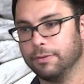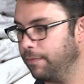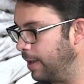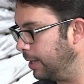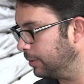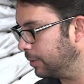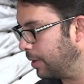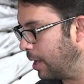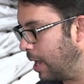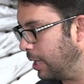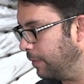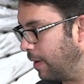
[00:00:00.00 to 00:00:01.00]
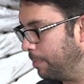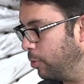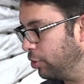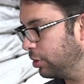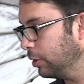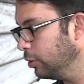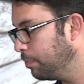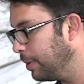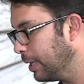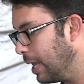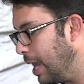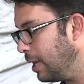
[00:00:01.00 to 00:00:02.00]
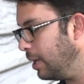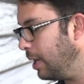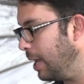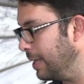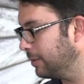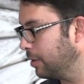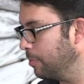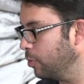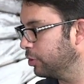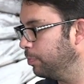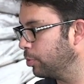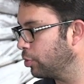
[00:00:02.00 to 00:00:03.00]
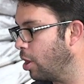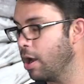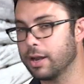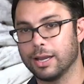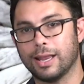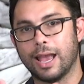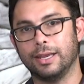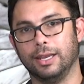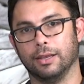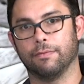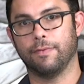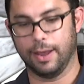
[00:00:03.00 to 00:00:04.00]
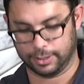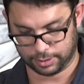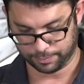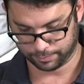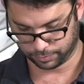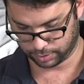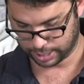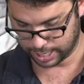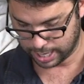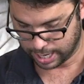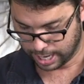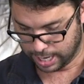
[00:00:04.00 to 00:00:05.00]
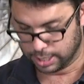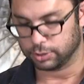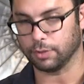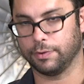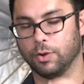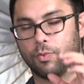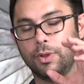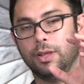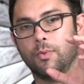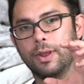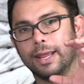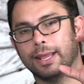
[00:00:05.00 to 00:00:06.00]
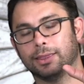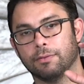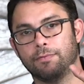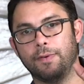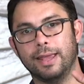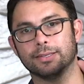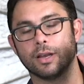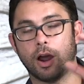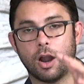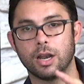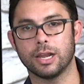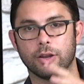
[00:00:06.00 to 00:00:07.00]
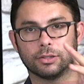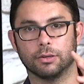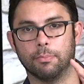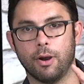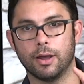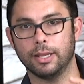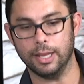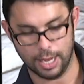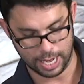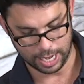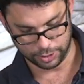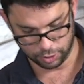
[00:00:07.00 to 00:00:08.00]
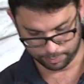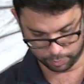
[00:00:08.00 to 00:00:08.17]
effect. And if I push the loop again, it's the most broad lighting effect. Okay, so if you really want to hit the face hard and not the body, you